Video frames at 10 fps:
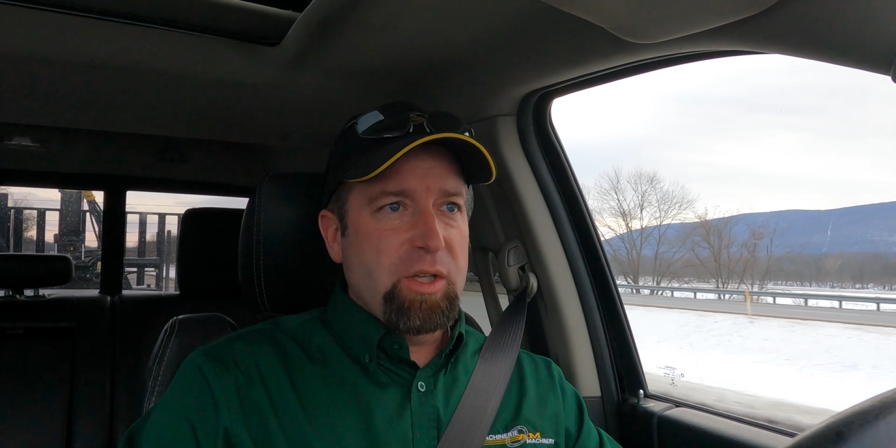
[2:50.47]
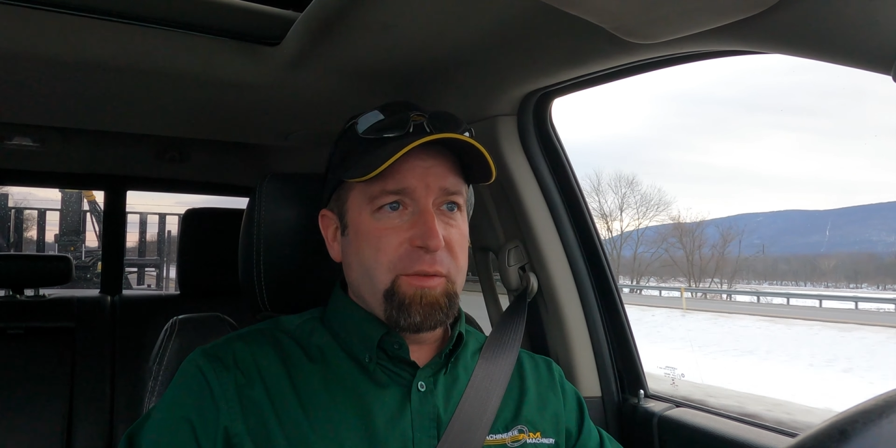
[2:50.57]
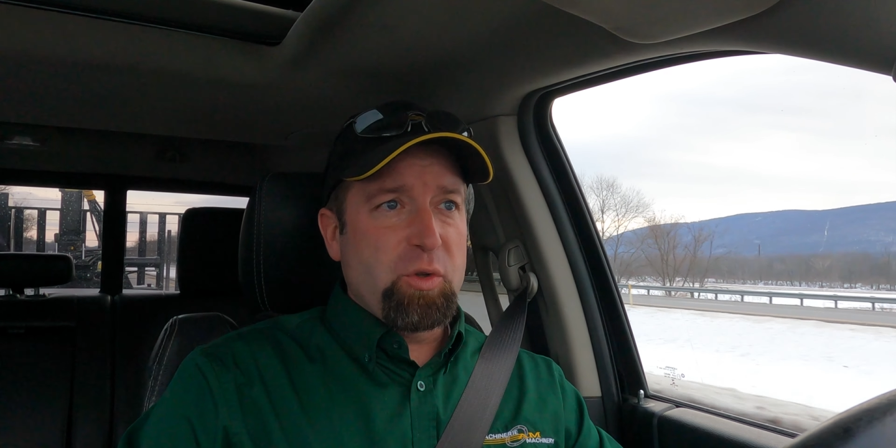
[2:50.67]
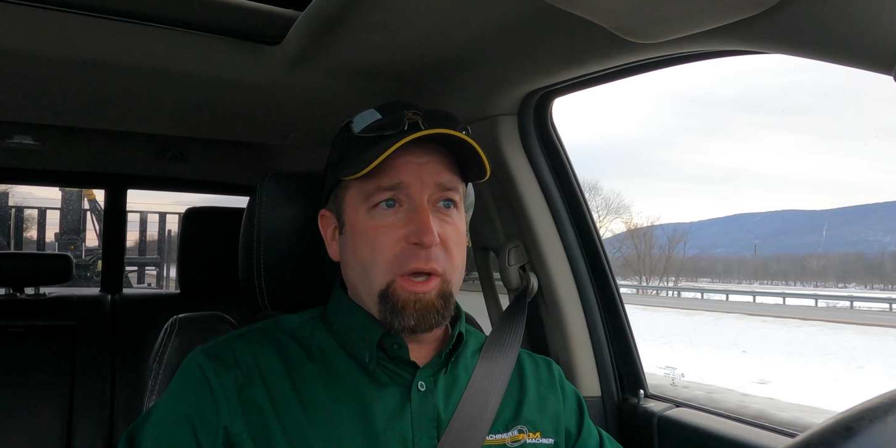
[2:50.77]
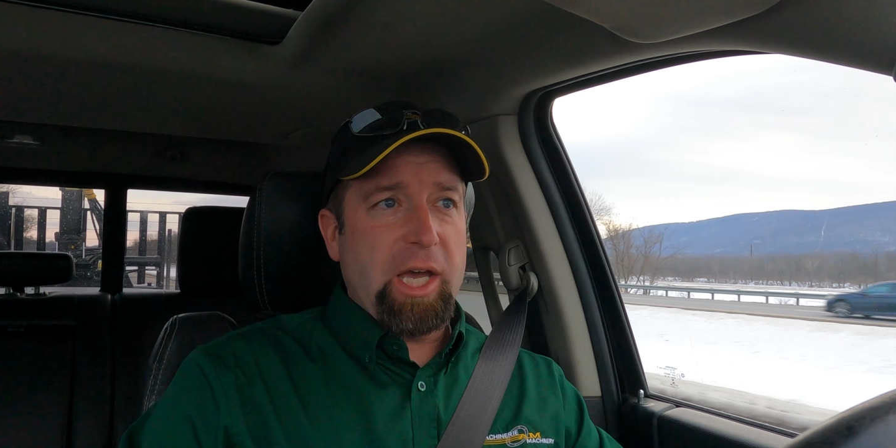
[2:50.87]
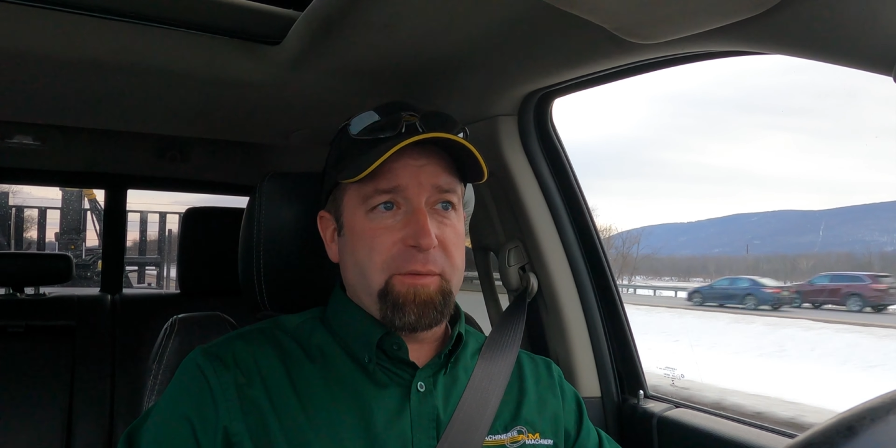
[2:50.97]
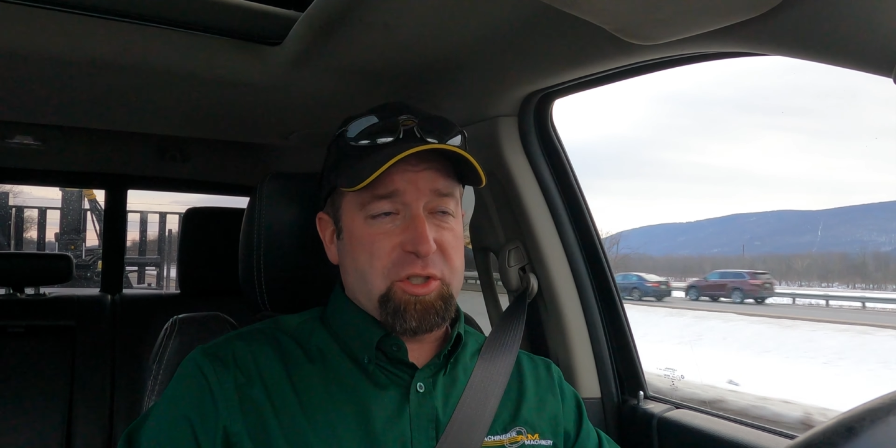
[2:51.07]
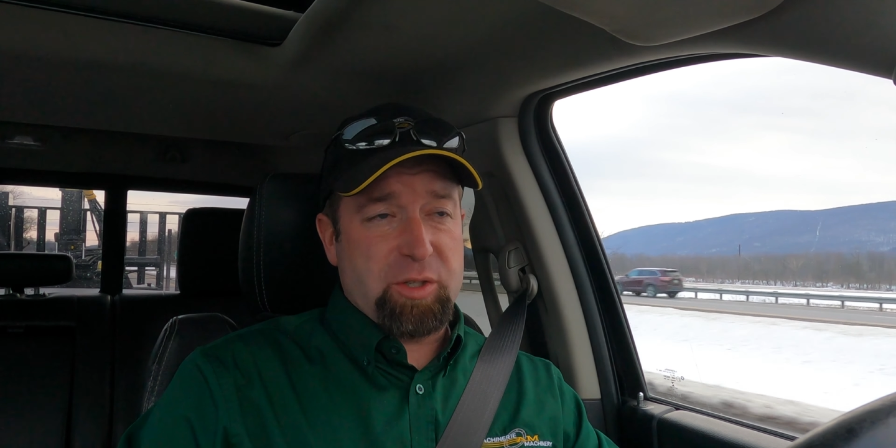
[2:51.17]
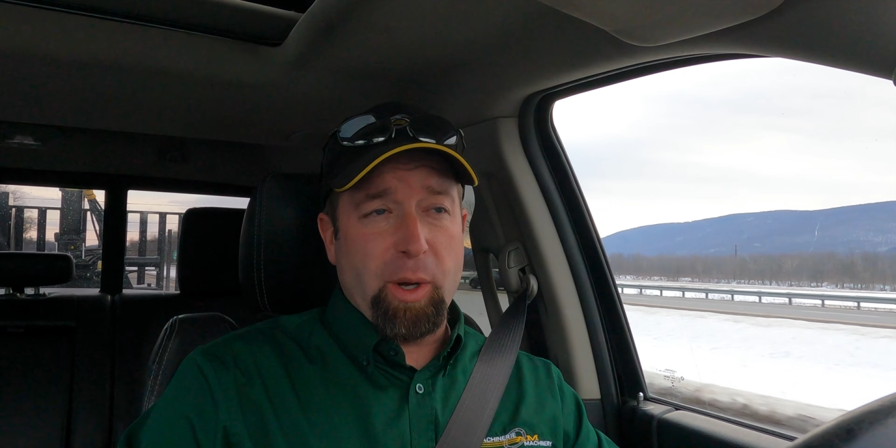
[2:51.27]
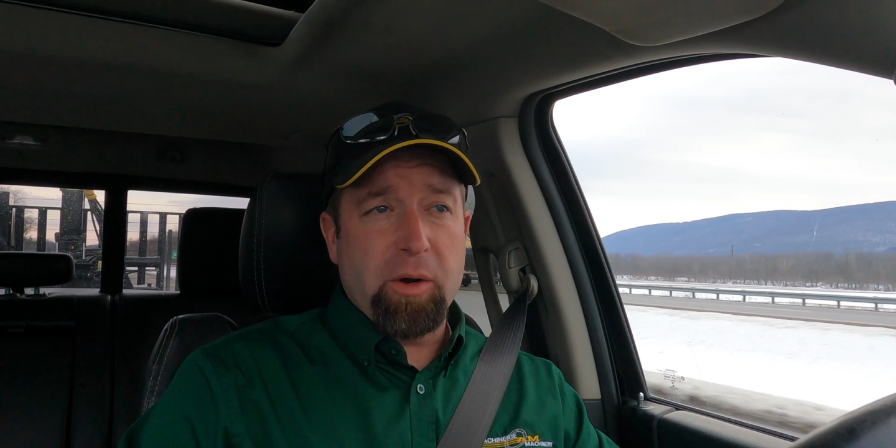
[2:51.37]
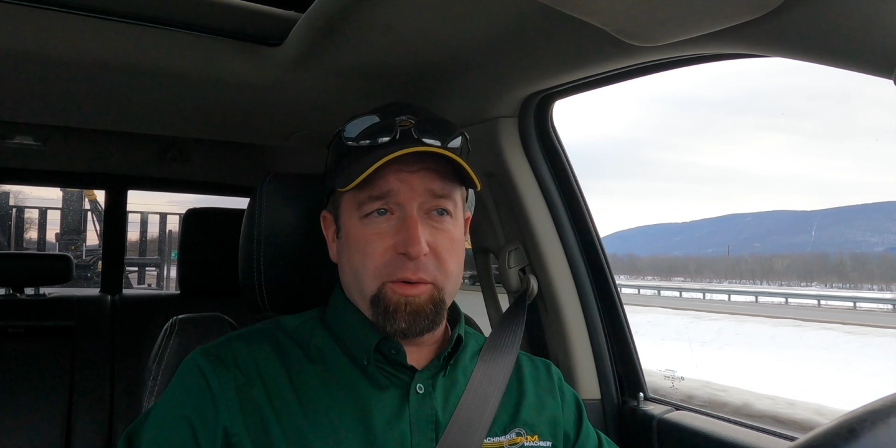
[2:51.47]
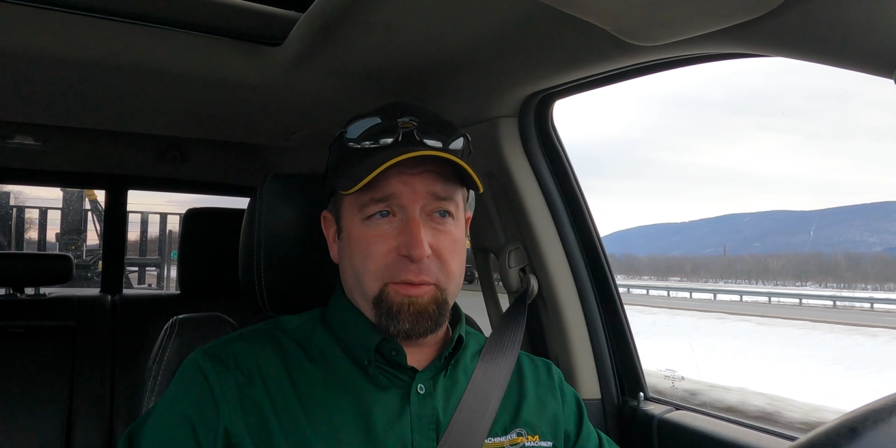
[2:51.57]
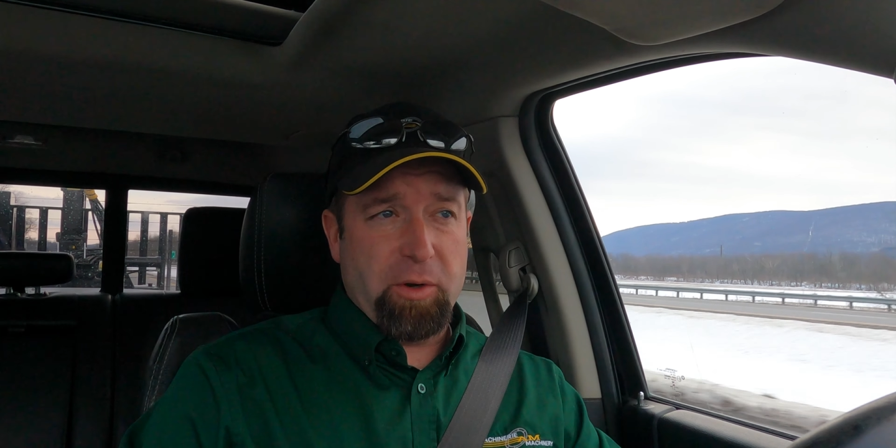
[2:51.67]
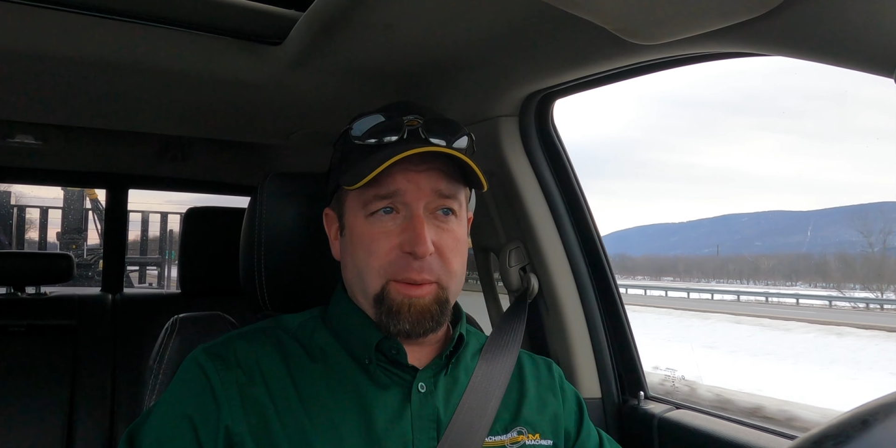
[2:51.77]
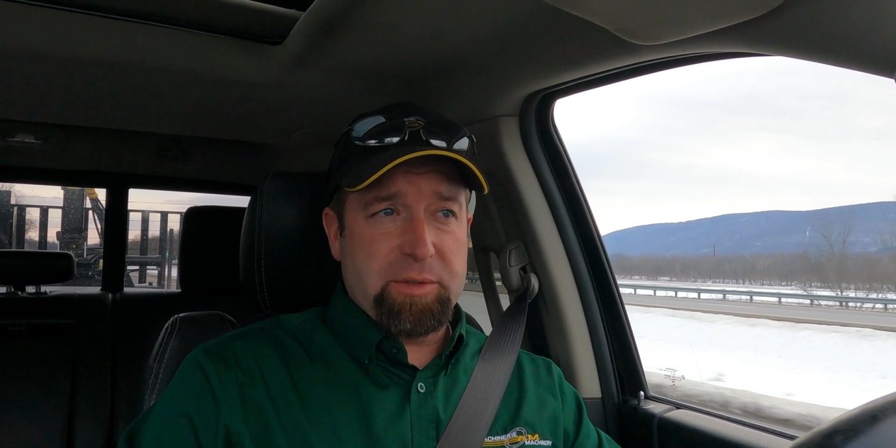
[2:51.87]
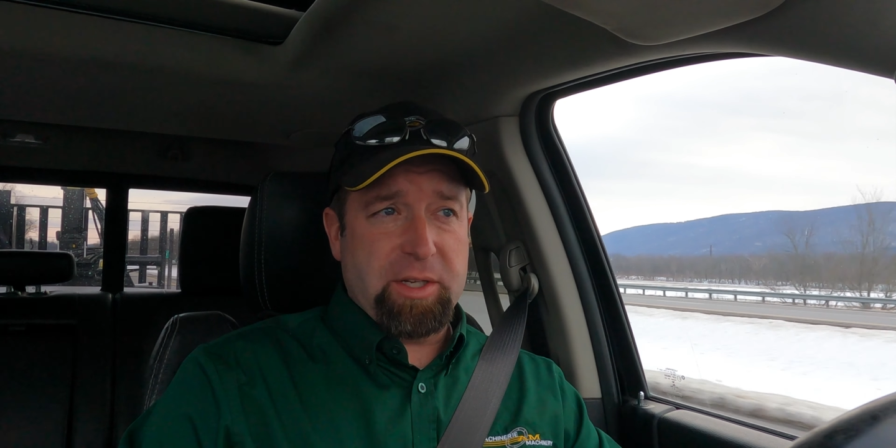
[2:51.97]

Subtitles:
If you have a smaller frame